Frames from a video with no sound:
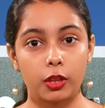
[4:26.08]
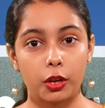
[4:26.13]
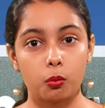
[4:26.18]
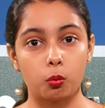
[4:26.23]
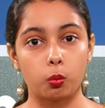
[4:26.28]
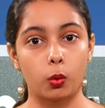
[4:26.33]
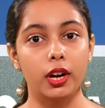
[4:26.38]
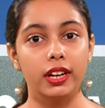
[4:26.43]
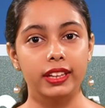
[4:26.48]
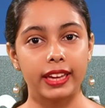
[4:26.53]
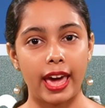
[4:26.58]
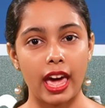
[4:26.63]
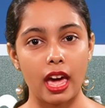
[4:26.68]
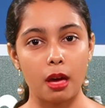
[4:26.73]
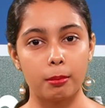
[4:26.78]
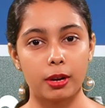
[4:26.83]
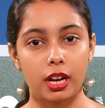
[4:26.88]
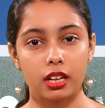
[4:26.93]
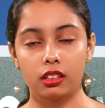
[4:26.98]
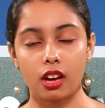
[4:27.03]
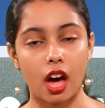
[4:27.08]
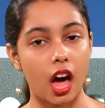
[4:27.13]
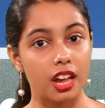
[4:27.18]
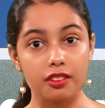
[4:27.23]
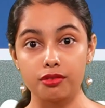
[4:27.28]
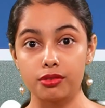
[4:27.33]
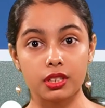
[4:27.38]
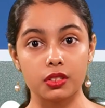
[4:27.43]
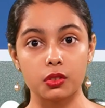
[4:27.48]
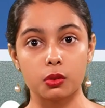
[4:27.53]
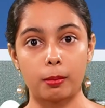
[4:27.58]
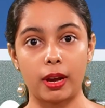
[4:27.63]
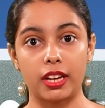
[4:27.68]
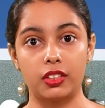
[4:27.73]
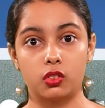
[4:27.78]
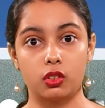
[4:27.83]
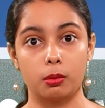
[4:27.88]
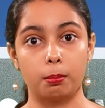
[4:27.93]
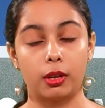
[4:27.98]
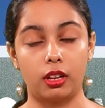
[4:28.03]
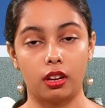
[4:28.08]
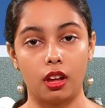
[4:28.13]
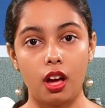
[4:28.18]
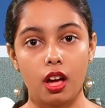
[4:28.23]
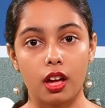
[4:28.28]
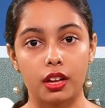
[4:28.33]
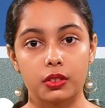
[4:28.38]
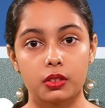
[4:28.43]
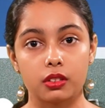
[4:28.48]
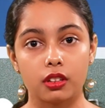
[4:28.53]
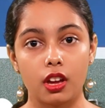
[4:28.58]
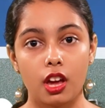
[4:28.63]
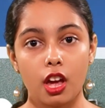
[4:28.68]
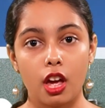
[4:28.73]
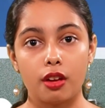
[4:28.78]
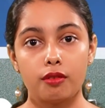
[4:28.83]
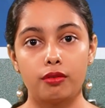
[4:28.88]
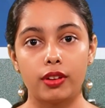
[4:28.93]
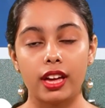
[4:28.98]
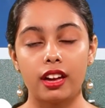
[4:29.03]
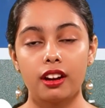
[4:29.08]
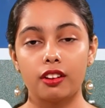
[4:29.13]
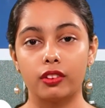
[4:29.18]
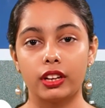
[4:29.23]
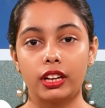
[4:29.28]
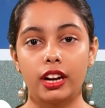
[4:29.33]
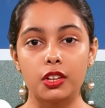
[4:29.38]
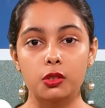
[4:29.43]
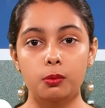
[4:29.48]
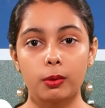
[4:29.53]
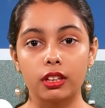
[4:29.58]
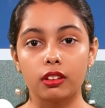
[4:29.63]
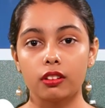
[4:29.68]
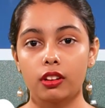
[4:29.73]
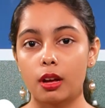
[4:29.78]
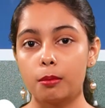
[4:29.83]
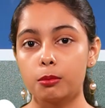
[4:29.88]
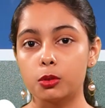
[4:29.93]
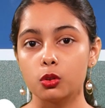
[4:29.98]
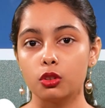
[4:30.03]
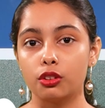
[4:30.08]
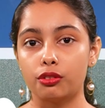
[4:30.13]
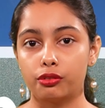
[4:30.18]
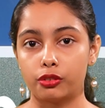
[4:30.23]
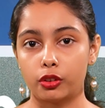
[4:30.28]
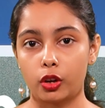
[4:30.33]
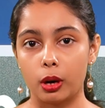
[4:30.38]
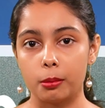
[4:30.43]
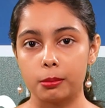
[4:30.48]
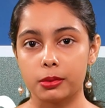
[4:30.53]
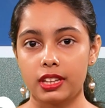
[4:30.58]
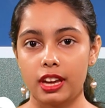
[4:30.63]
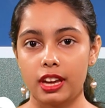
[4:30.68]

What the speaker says: that work habit, and confidence might dip a lot. Whereas when it comes to the firms,